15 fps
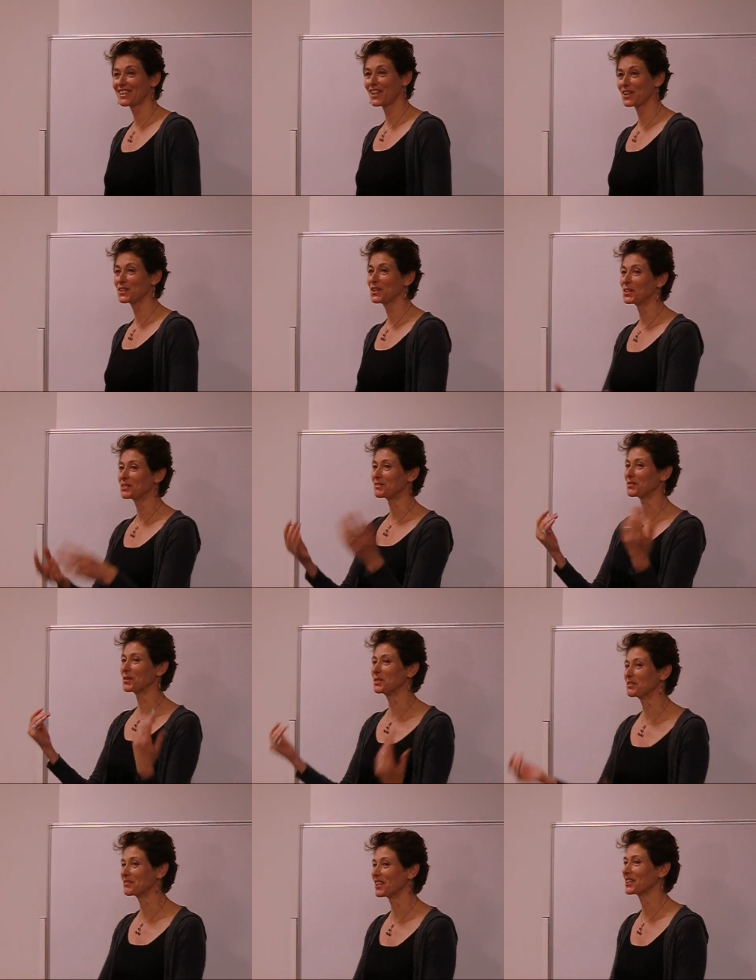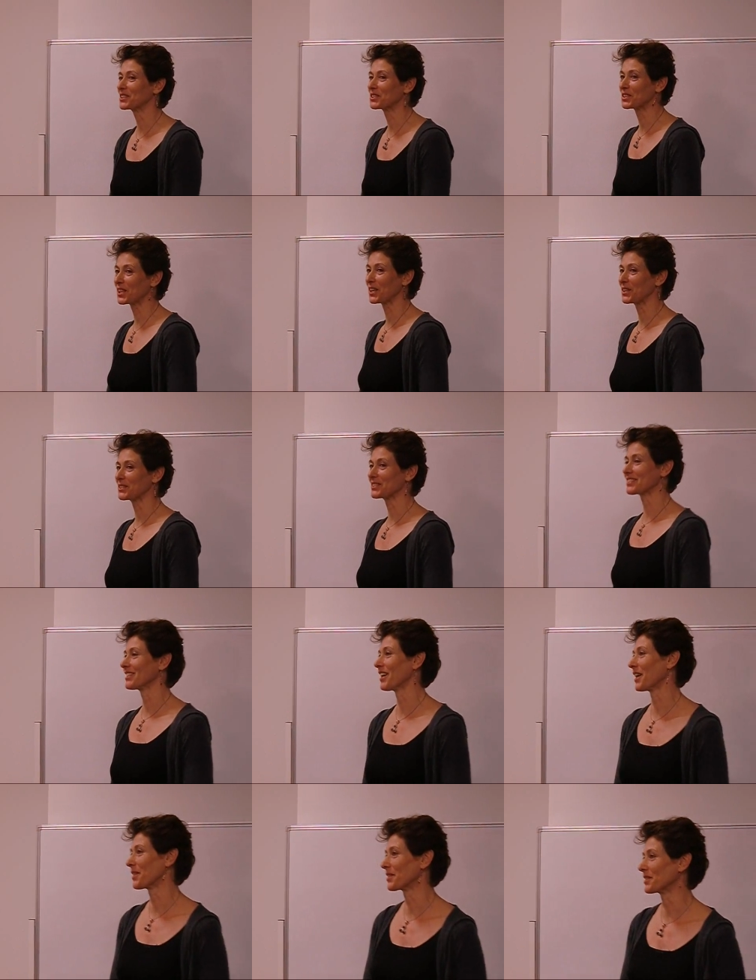I know the role of vice chair is
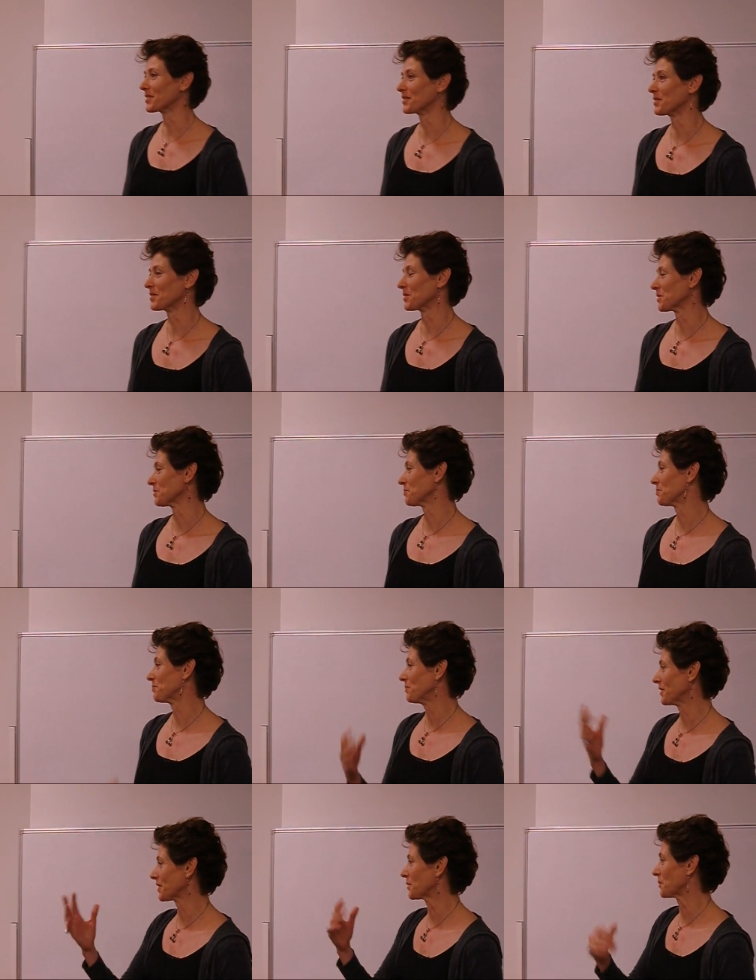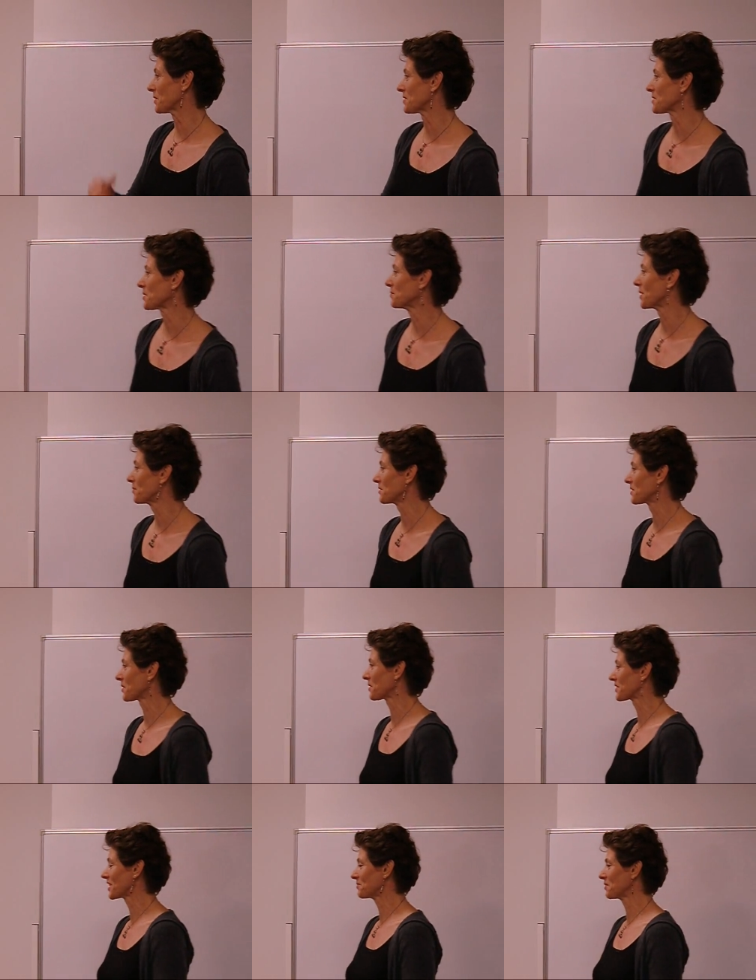not the big one, so maybe there
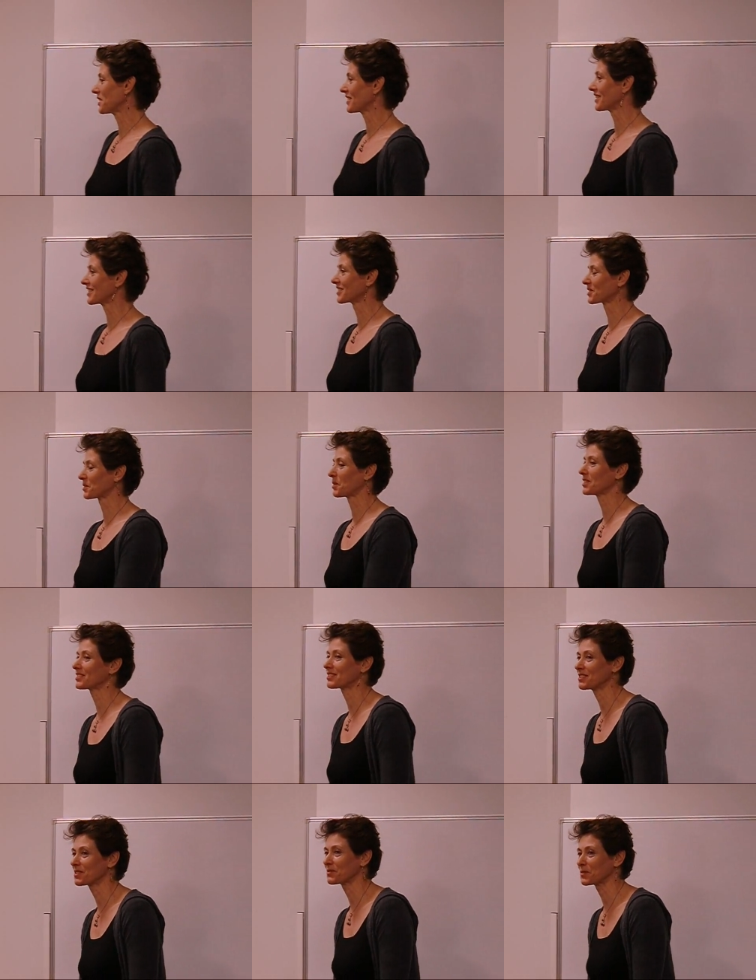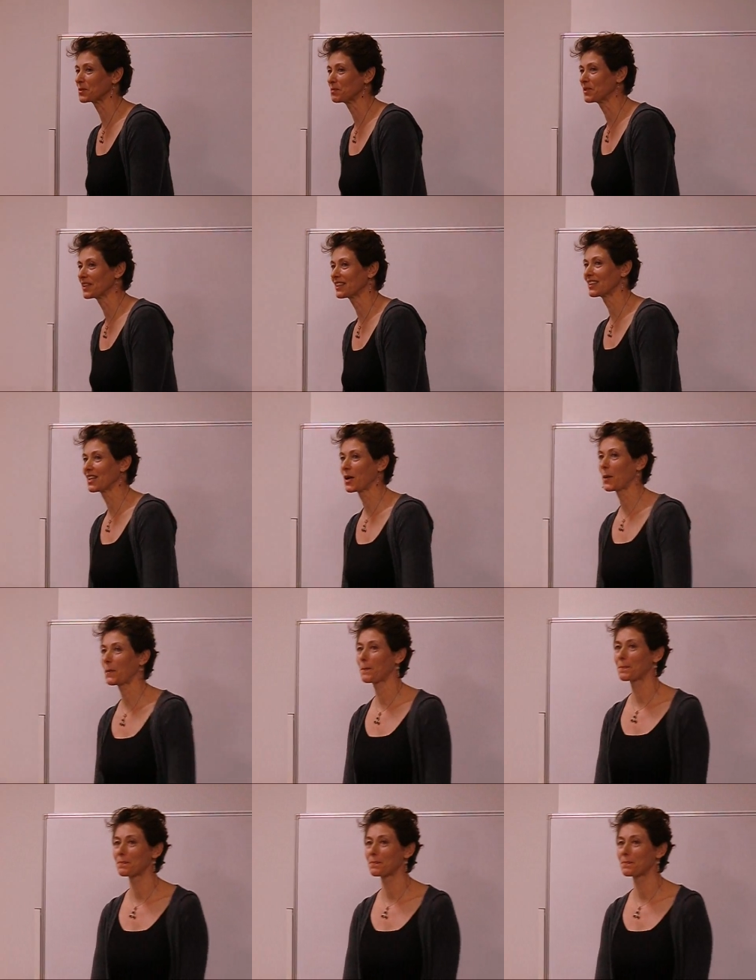aren't that many questions for me.